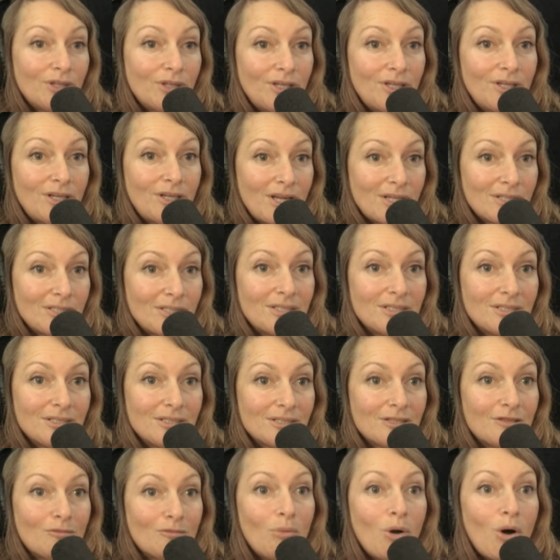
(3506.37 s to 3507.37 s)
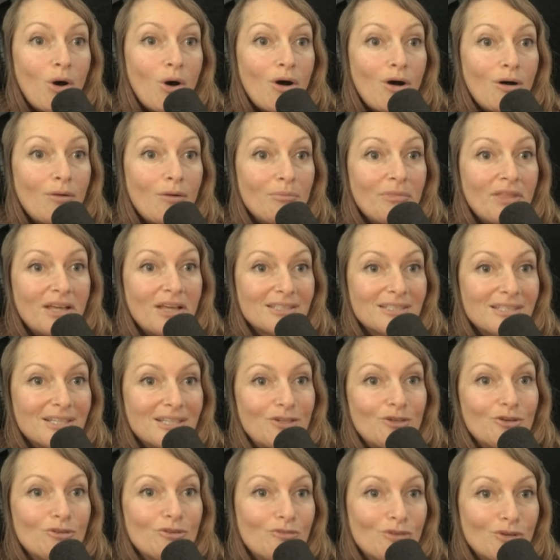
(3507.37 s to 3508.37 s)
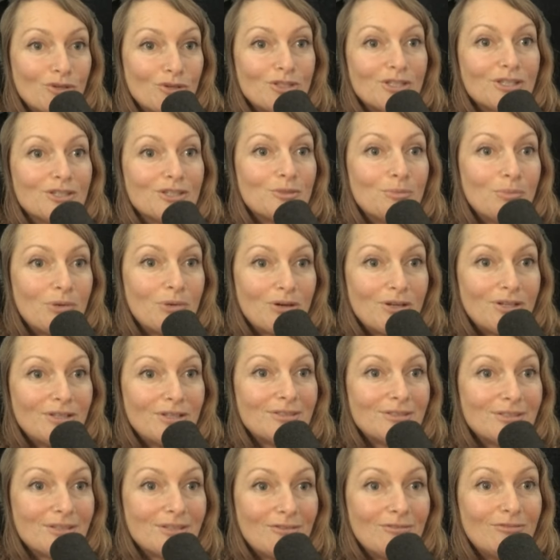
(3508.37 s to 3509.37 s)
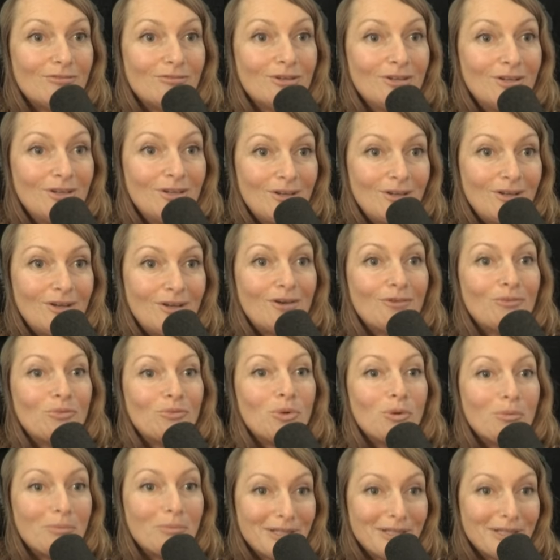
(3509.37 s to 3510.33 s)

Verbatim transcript: as it's the mom that's like your first experience of a woman